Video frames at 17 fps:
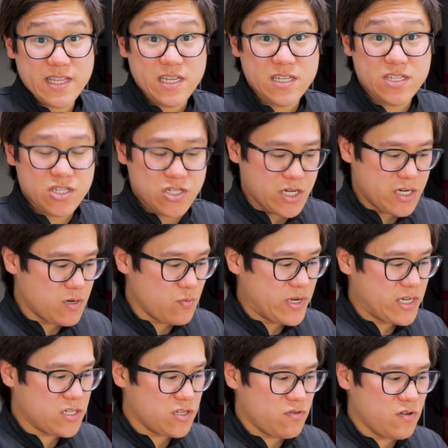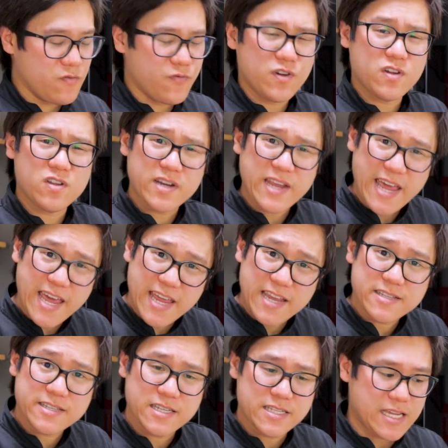these chicken wings through for a good
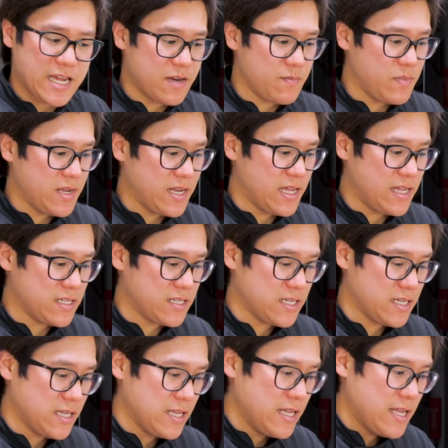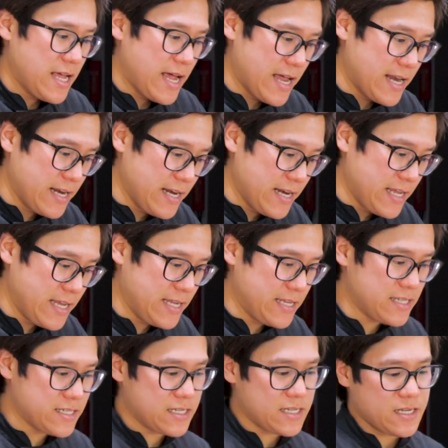8 to 10 minutes at
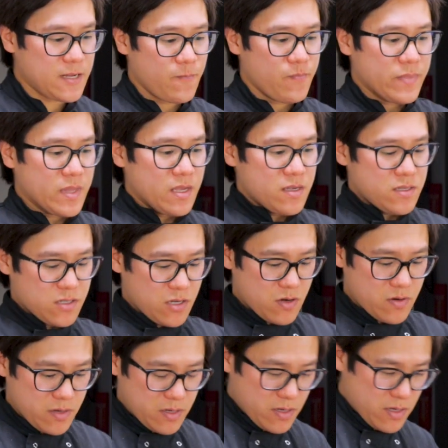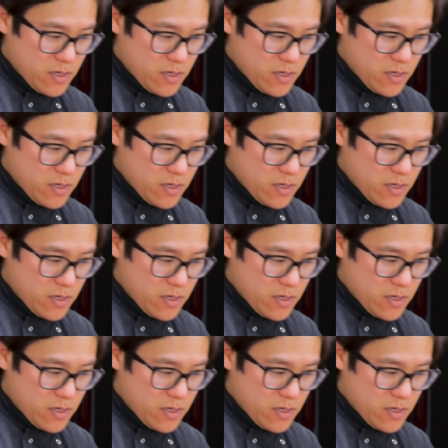least. So